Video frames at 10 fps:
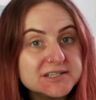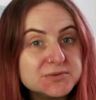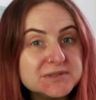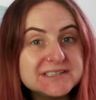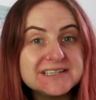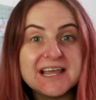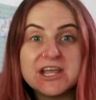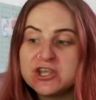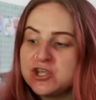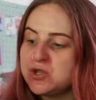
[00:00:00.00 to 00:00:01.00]
I just want to say
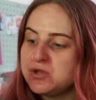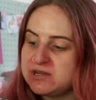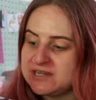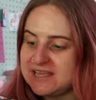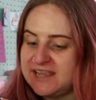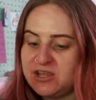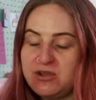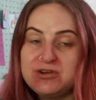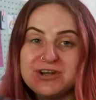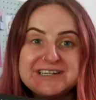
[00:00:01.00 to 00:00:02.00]
a huge thank
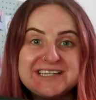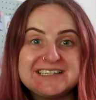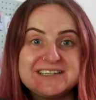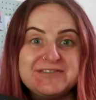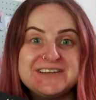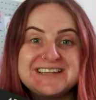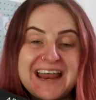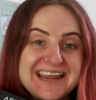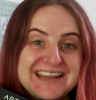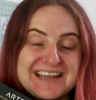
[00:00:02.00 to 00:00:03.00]
you to Arteza for
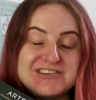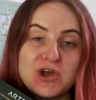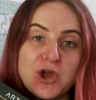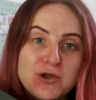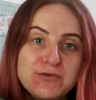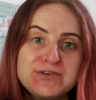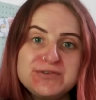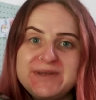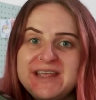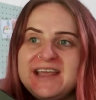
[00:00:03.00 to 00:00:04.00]
sending these over
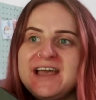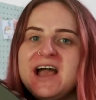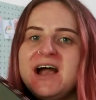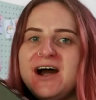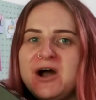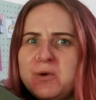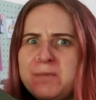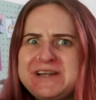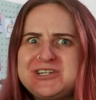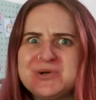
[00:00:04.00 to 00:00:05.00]
to me. I will
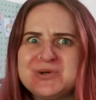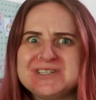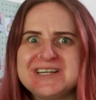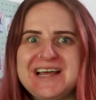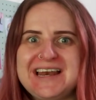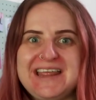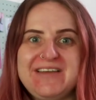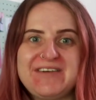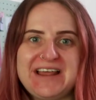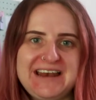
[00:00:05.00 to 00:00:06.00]
be sure to
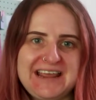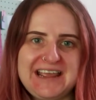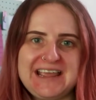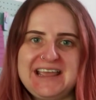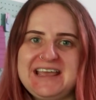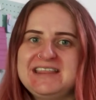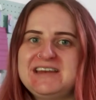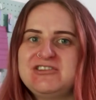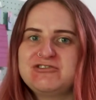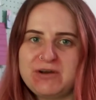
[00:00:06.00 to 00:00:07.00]
leave a link in the
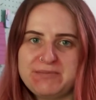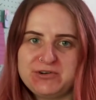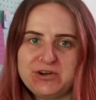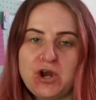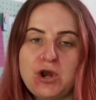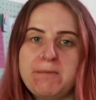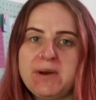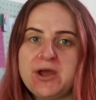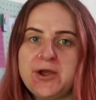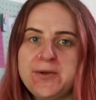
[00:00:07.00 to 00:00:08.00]
description
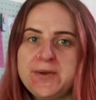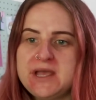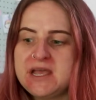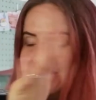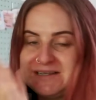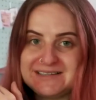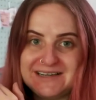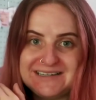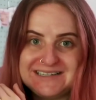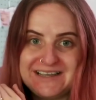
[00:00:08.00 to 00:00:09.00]
below. I'm
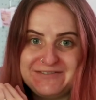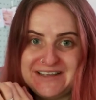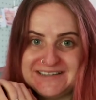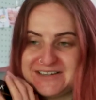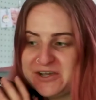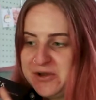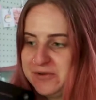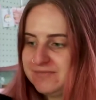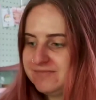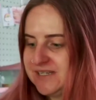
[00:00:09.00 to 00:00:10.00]
excited to give these a
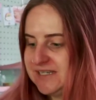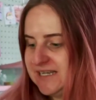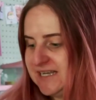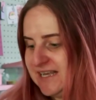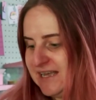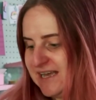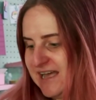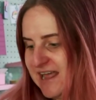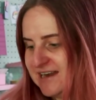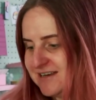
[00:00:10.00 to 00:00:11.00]
go
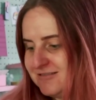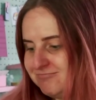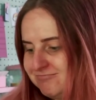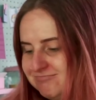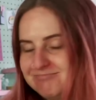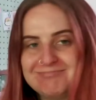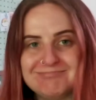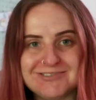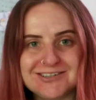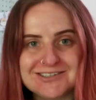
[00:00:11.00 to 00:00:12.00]
and
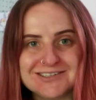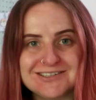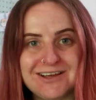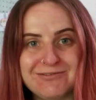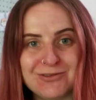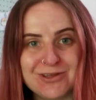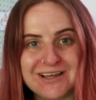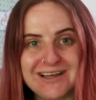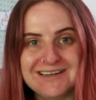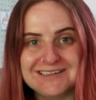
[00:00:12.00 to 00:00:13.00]
I just love all the
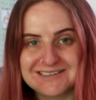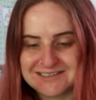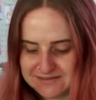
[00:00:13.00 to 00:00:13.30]
colours.